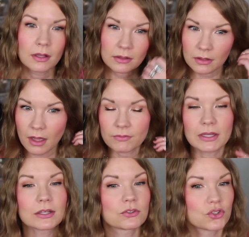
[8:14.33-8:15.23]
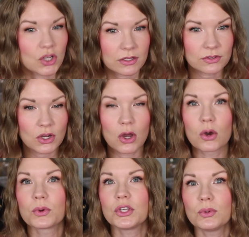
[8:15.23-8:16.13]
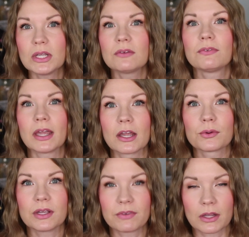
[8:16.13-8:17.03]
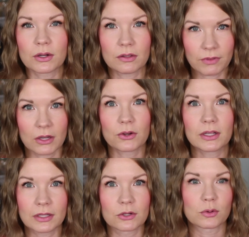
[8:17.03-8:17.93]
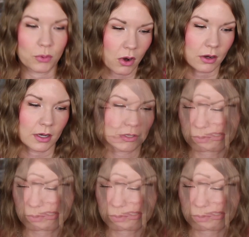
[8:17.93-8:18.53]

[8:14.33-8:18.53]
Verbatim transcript: Love it. Just know you need very, very, very little product.